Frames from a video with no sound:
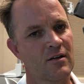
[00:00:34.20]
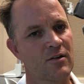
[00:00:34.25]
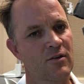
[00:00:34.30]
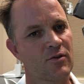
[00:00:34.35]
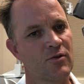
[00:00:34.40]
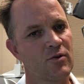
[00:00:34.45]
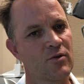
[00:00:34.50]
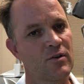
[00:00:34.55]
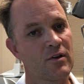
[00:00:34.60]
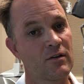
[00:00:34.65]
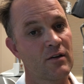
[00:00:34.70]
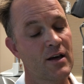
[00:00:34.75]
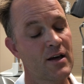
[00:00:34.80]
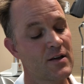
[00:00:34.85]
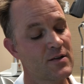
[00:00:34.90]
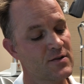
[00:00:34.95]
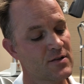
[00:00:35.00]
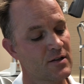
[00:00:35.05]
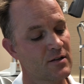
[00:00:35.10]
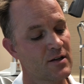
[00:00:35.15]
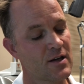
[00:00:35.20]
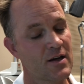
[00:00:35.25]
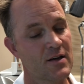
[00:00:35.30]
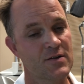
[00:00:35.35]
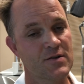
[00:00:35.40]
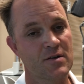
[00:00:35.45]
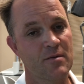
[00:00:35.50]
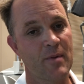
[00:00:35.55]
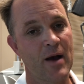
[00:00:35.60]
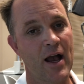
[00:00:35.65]
through the lens and
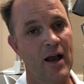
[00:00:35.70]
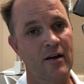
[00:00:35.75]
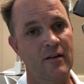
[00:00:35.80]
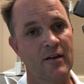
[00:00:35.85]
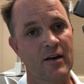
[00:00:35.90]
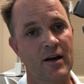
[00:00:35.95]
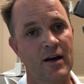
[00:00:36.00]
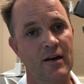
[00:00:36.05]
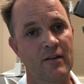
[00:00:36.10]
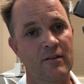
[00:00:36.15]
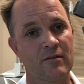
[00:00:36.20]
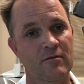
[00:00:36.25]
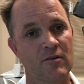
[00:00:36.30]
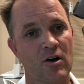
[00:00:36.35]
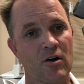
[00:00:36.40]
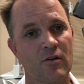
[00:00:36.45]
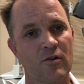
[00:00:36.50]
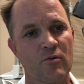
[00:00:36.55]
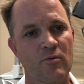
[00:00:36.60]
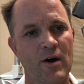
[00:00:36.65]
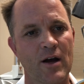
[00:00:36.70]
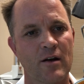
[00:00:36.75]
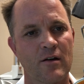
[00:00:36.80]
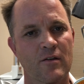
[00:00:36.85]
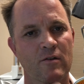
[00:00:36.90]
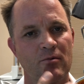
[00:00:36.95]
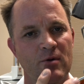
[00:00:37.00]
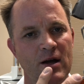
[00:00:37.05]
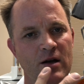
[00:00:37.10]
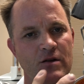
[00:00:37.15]
hits the back of the eye called the retina.
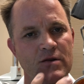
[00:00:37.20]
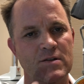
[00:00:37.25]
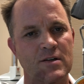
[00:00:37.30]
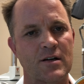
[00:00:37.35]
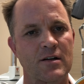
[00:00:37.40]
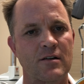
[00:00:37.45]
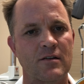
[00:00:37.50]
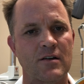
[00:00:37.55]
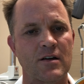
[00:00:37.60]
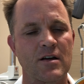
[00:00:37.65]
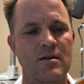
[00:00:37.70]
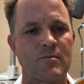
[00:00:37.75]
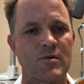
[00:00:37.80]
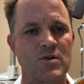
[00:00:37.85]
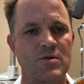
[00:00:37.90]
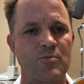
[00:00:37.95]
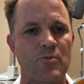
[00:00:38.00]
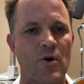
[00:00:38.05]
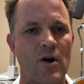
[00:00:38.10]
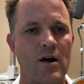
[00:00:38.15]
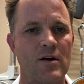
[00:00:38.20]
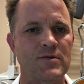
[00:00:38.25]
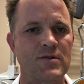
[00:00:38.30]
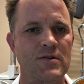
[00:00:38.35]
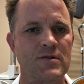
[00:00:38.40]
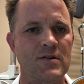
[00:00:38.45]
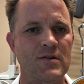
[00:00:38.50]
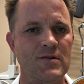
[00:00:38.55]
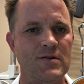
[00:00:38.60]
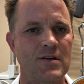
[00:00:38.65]
The retina is kind of the image
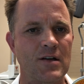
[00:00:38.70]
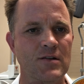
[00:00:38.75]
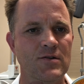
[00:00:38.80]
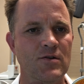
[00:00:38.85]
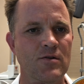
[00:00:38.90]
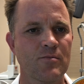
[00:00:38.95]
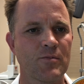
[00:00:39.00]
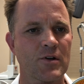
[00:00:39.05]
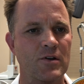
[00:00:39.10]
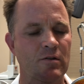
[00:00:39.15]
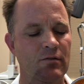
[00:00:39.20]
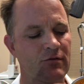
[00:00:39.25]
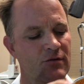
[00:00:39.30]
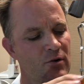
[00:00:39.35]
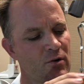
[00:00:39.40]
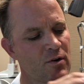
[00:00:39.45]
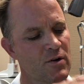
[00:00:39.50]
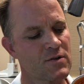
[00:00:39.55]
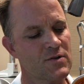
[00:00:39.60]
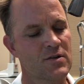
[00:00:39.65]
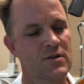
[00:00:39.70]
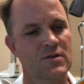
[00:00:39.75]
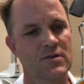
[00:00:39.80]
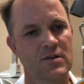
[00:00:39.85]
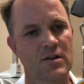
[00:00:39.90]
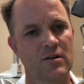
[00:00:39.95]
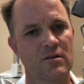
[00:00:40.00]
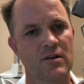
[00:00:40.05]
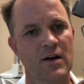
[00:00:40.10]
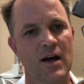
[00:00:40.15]
processing center, but the focusing
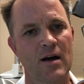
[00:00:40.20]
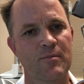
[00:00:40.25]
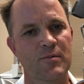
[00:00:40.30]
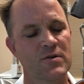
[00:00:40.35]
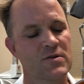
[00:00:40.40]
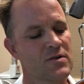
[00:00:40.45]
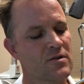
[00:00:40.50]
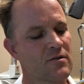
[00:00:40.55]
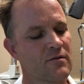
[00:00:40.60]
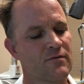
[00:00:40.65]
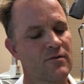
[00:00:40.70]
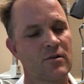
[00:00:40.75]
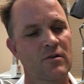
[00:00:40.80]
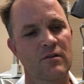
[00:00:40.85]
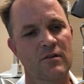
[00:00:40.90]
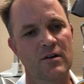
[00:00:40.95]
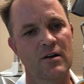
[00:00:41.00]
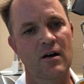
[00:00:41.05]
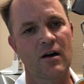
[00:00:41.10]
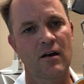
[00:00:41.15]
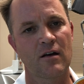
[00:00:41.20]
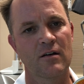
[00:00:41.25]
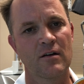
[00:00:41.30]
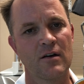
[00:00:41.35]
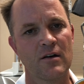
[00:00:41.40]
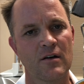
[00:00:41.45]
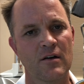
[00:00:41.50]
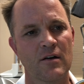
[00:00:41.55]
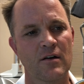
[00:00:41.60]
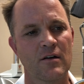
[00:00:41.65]
center happens in the front of the eye.
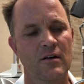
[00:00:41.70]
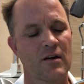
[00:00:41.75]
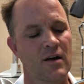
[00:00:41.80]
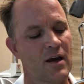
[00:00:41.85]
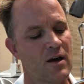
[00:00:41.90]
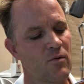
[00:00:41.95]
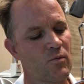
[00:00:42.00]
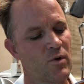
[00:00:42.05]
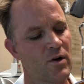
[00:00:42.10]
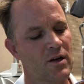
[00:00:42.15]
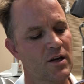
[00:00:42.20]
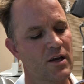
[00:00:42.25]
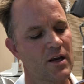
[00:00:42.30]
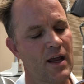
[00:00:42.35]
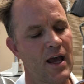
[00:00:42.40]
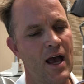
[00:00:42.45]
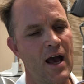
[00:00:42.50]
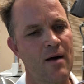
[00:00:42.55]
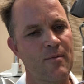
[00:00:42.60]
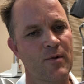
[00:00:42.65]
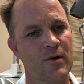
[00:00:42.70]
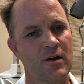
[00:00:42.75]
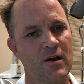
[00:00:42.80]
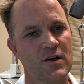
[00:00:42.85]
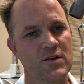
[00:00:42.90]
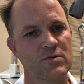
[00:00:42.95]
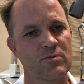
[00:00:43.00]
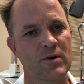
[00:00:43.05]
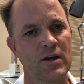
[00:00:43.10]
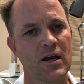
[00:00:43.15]
And what can happen
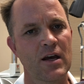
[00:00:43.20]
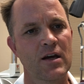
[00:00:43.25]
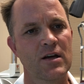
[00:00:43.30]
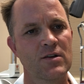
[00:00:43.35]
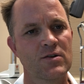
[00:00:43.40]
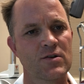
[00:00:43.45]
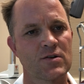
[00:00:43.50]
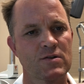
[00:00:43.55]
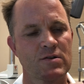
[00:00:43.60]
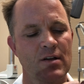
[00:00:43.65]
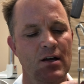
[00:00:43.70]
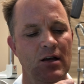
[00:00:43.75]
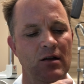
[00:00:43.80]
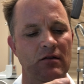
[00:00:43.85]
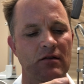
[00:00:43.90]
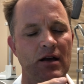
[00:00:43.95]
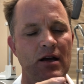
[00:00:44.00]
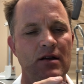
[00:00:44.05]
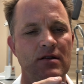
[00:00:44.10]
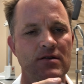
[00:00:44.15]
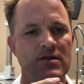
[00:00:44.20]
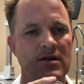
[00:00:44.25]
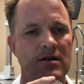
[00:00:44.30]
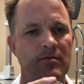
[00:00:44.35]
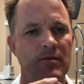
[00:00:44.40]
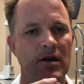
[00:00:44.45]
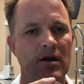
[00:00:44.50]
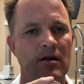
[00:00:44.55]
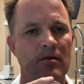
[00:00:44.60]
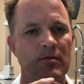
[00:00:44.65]
as we age is that lens
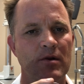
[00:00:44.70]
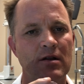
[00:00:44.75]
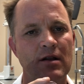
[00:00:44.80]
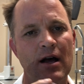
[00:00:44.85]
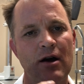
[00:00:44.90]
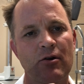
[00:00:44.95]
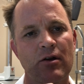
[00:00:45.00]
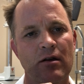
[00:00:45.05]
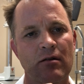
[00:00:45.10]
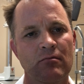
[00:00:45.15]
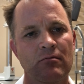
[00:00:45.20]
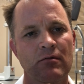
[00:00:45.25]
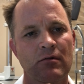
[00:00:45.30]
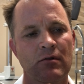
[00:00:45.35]
can become cloudy.